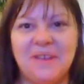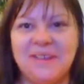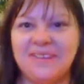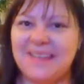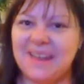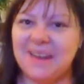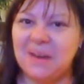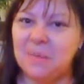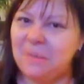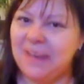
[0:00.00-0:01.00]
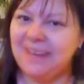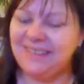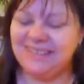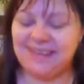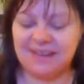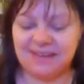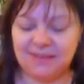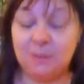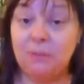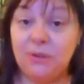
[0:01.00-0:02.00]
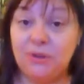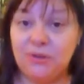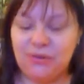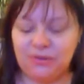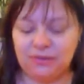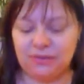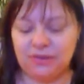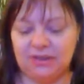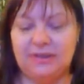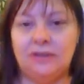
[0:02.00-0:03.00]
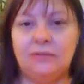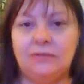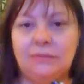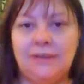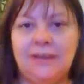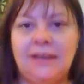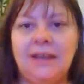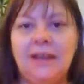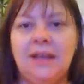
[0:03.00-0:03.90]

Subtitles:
It's like paint, and it's beautiful. It's got a really